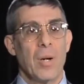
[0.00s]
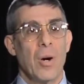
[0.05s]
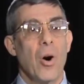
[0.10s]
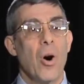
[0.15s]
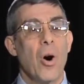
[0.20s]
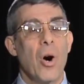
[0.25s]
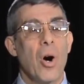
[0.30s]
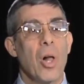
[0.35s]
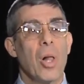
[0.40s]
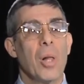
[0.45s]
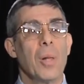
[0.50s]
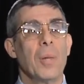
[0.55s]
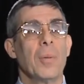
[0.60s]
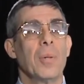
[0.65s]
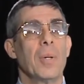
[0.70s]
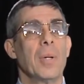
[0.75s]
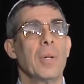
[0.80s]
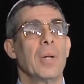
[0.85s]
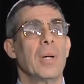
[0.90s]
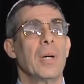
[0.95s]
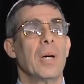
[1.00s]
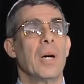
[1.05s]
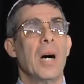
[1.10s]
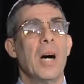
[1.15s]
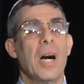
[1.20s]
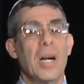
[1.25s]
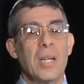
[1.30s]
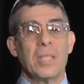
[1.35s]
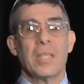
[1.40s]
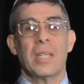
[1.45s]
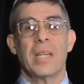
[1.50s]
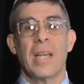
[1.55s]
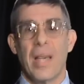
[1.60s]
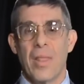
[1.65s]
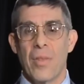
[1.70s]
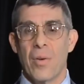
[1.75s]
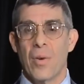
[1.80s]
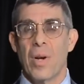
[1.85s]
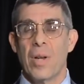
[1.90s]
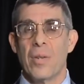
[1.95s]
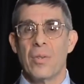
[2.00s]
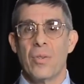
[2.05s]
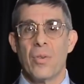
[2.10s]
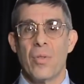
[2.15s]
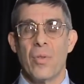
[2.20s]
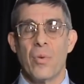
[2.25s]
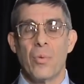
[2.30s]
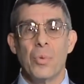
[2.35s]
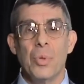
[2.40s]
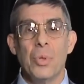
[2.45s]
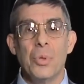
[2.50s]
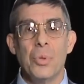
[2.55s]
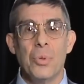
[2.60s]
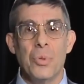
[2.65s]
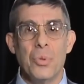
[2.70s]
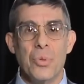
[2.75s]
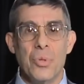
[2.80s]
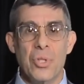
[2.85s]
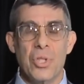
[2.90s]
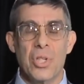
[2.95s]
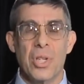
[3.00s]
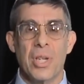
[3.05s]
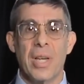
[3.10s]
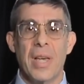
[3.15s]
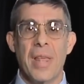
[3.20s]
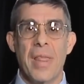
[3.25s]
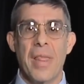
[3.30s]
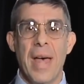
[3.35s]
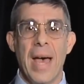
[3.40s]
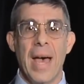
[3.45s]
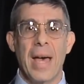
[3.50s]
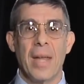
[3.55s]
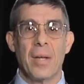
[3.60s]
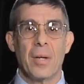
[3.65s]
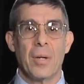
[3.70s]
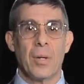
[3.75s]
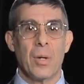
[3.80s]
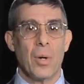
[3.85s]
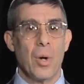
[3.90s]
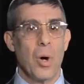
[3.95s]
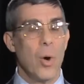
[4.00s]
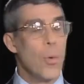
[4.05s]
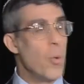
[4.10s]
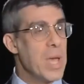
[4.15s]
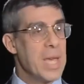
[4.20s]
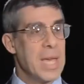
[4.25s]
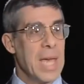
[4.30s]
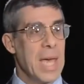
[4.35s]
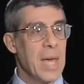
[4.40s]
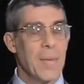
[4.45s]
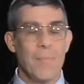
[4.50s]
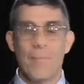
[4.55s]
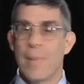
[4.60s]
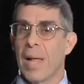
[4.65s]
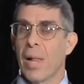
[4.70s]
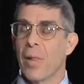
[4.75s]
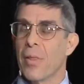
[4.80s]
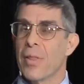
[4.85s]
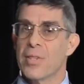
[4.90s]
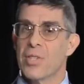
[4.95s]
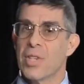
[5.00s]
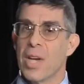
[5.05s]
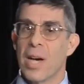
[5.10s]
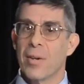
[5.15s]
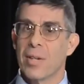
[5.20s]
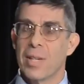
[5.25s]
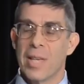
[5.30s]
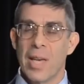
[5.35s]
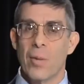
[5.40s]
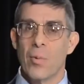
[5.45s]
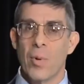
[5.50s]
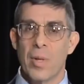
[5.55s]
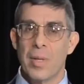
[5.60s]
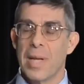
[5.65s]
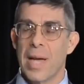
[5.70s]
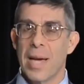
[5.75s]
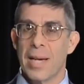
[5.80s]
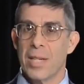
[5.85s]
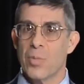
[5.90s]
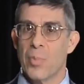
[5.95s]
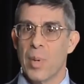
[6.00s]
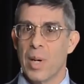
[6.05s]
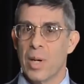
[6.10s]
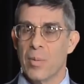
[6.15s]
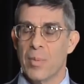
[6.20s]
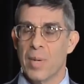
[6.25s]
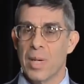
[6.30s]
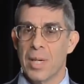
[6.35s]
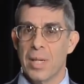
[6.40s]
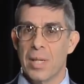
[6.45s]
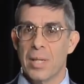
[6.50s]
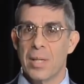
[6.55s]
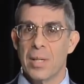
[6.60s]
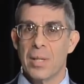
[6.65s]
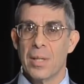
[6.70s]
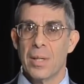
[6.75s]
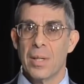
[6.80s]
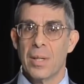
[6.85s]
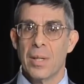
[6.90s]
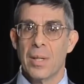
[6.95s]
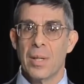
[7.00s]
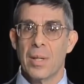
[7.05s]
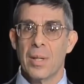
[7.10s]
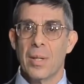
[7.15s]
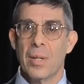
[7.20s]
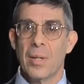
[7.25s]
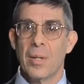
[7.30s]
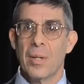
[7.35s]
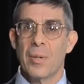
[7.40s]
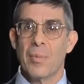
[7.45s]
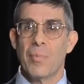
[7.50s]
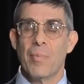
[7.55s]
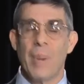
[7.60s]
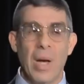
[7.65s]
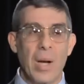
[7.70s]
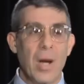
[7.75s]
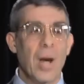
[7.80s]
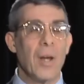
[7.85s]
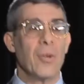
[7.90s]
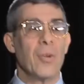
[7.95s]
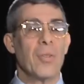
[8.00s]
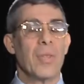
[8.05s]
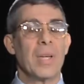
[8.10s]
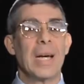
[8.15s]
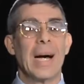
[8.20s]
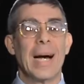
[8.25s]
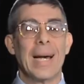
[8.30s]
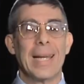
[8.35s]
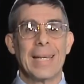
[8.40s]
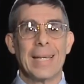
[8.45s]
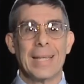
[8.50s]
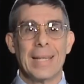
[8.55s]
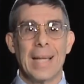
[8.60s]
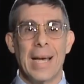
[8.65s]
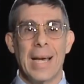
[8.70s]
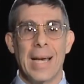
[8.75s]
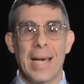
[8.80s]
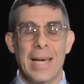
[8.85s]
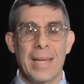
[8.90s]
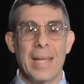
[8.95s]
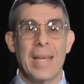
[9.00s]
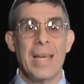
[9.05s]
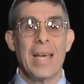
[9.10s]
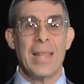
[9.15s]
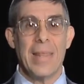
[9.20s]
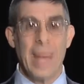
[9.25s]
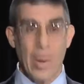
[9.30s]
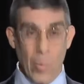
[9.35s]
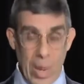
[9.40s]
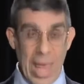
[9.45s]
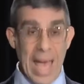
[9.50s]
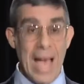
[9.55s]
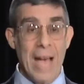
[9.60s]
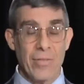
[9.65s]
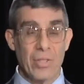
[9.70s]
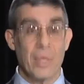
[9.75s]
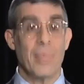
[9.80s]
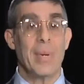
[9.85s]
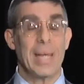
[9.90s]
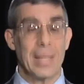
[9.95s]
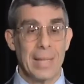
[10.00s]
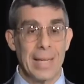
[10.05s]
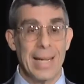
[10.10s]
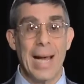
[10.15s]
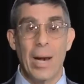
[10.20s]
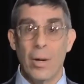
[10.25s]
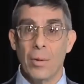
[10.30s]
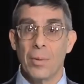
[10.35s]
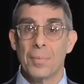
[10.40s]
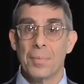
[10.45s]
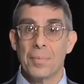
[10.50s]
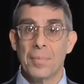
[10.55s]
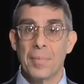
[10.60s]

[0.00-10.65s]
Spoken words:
all hung together under the ruse that, oh, we can't bail this out again with taxpayer money, but under the guiding line that we have to bail it out.